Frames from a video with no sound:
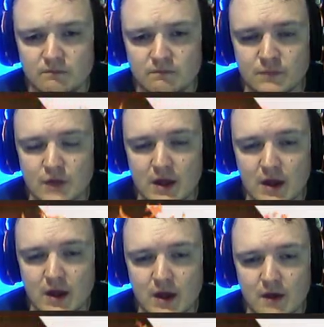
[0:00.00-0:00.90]
The
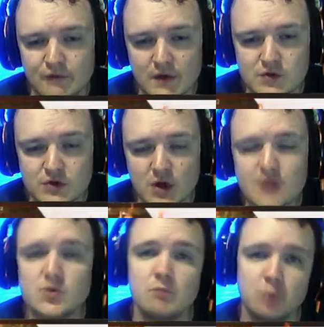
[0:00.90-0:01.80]
feathers are also
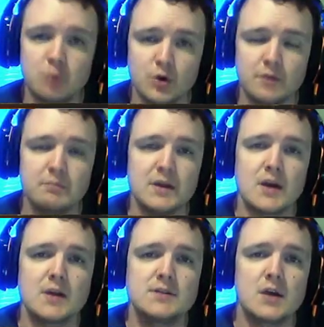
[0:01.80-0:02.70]
important because